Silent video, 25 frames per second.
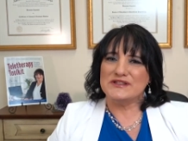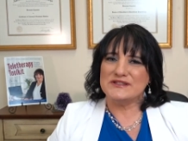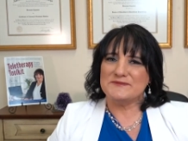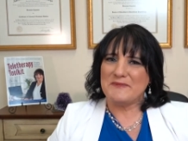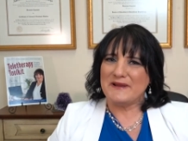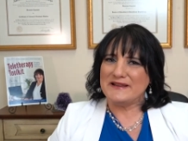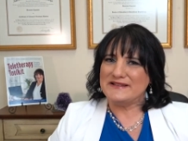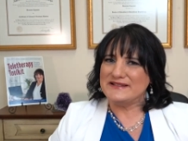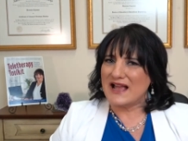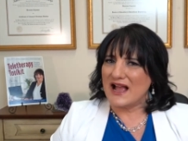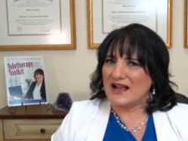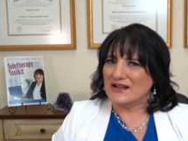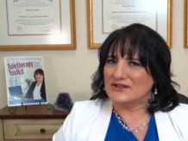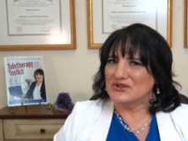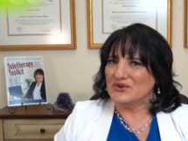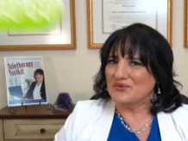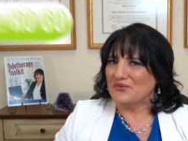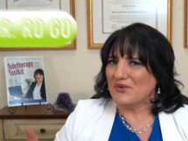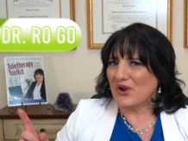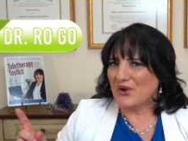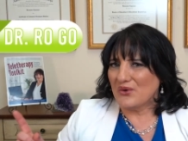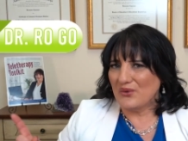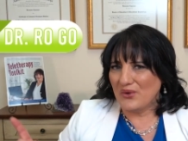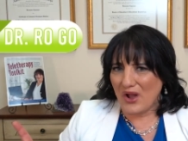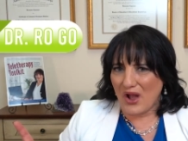my Dr.
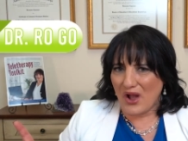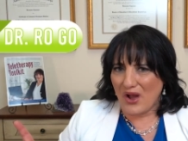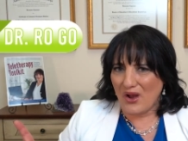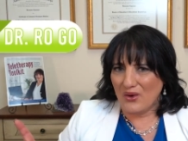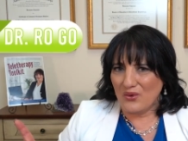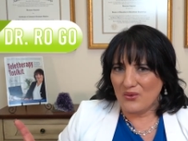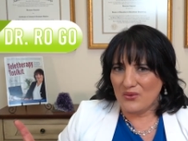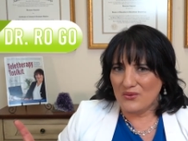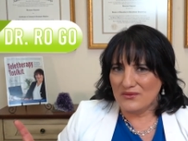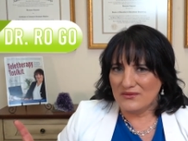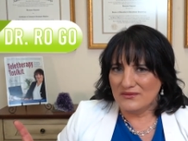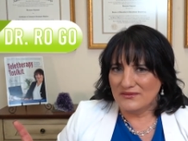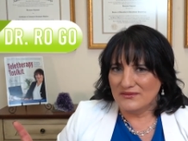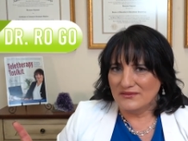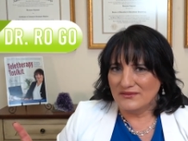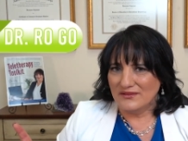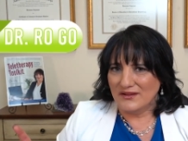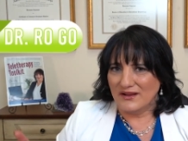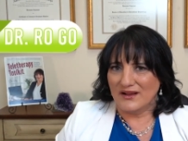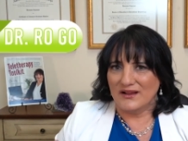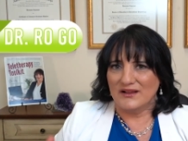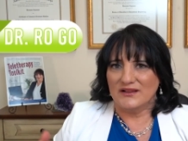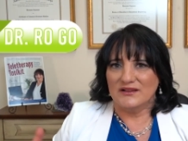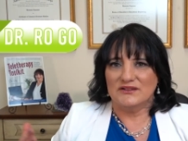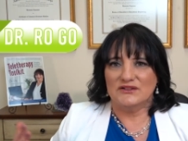Rowe go?
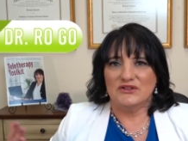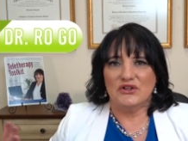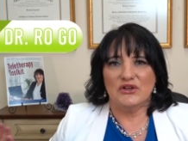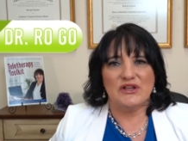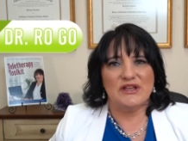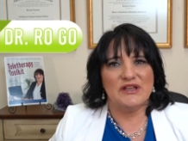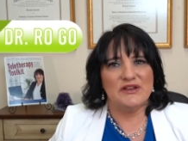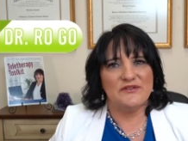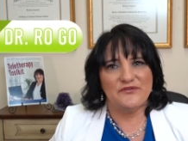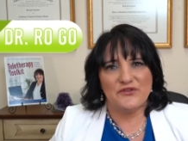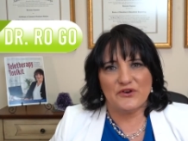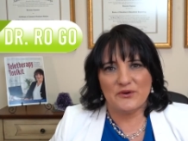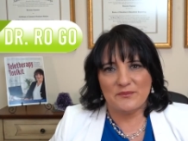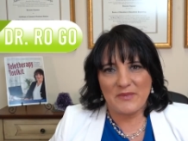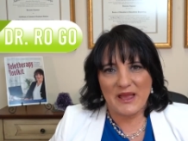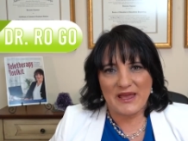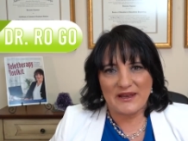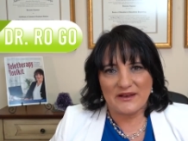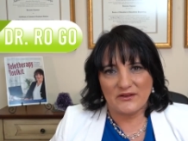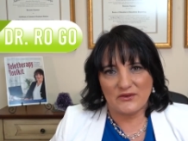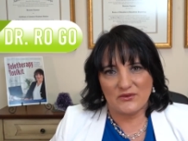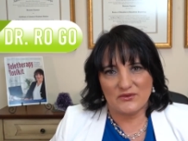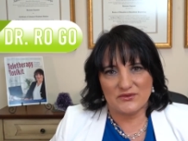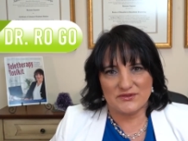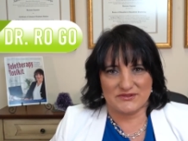Looking for
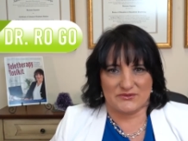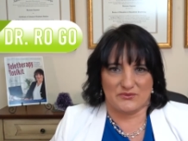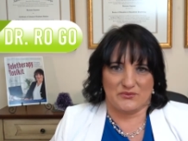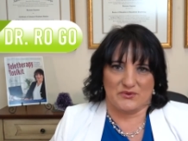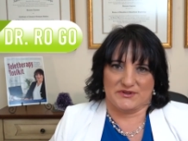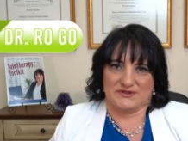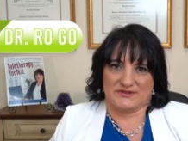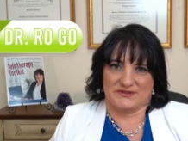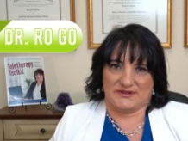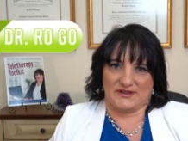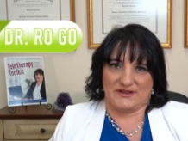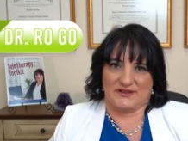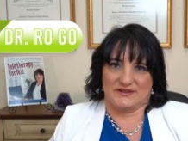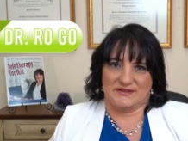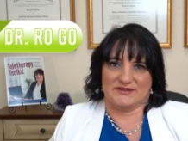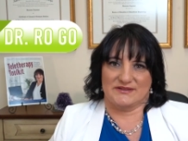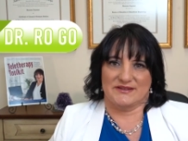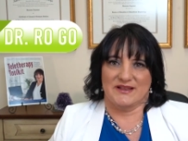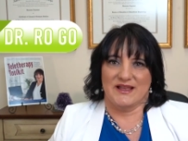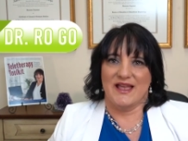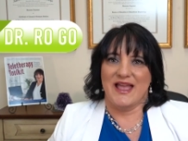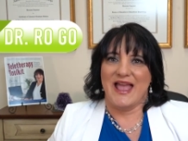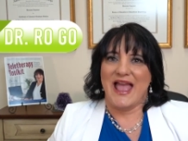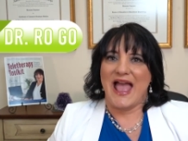medical sources